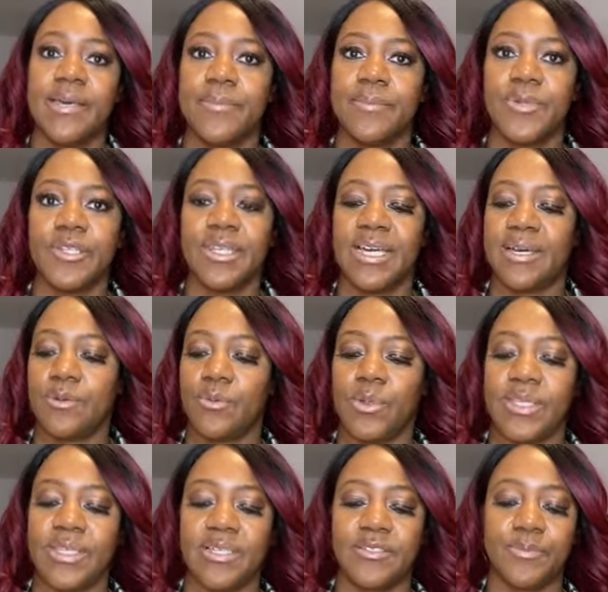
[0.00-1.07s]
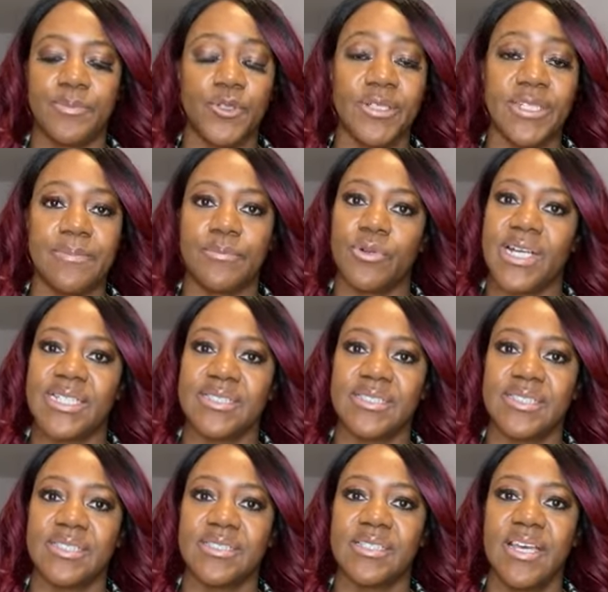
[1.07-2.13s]
But now when they're putting it in
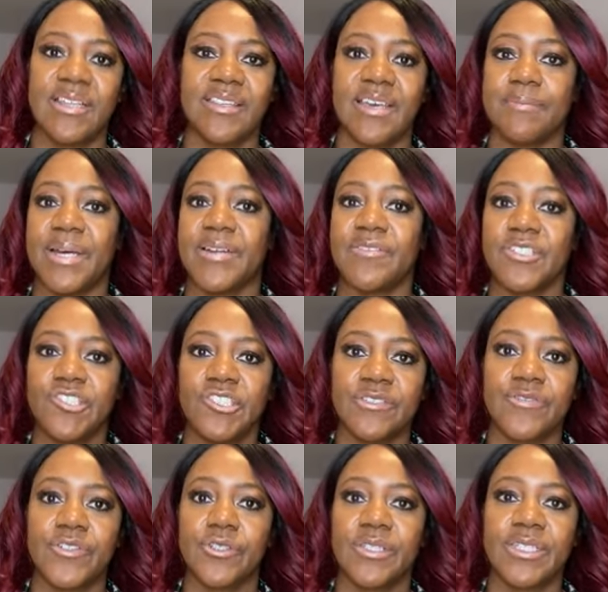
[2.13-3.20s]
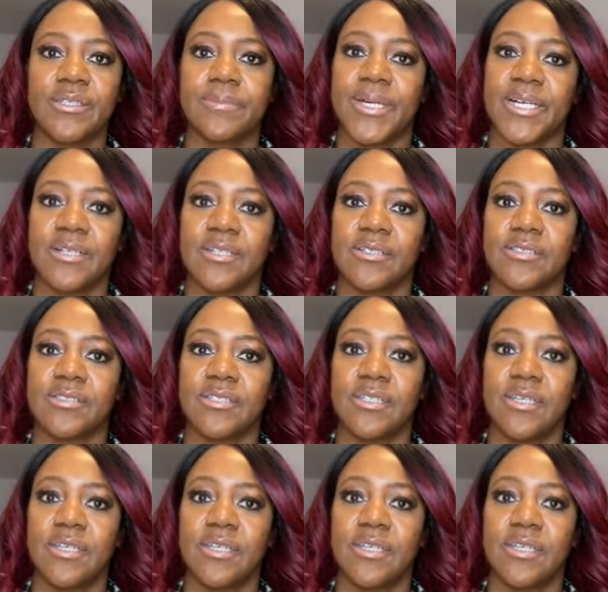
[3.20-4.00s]
practice, their marriage is falling apart.